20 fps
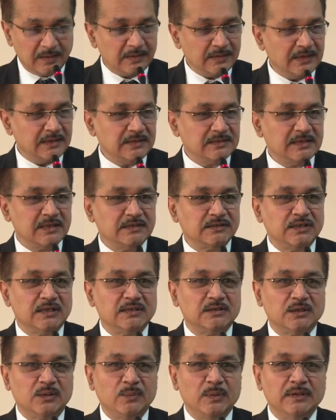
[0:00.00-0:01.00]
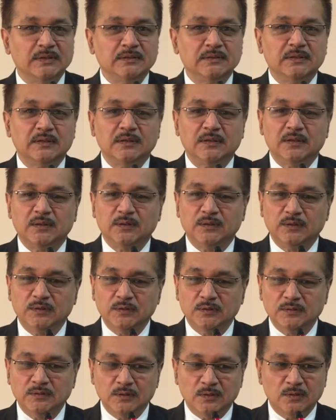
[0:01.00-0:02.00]
Ladies and gentlemen,
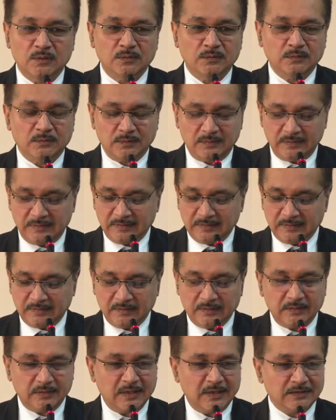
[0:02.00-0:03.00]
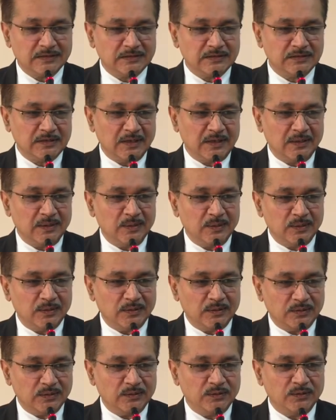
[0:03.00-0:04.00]
you know that
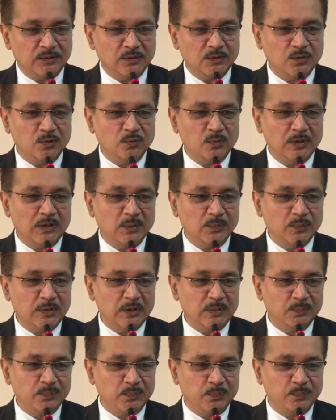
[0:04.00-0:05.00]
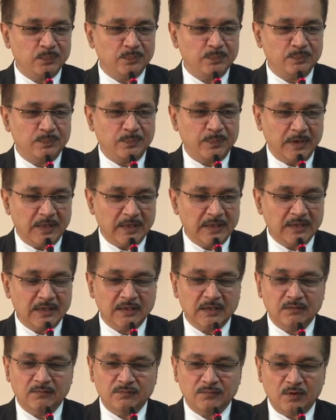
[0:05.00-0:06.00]
you will be
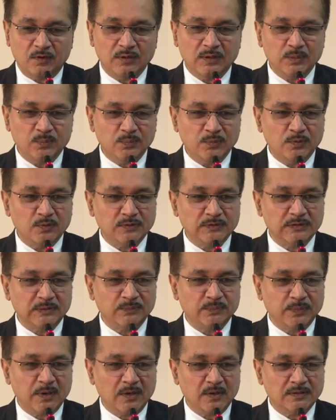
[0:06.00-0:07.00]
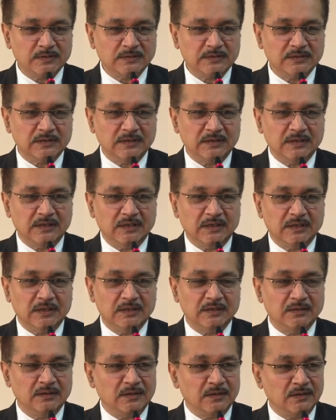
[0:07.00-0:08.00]
playing a very important part
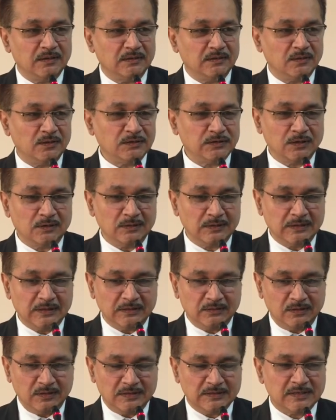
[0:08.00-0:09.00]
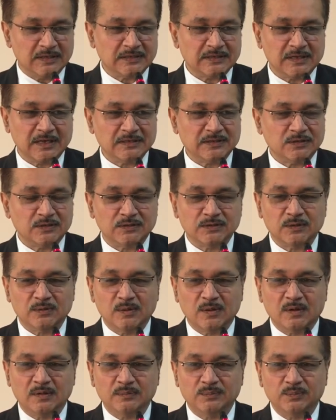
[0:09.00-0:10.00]
in not only the exercises
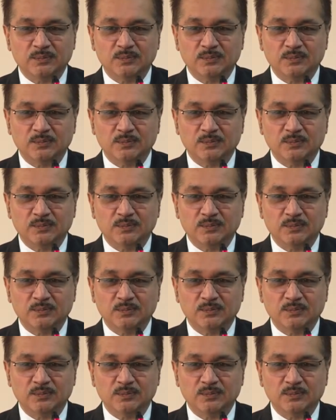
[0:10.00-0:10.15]
you are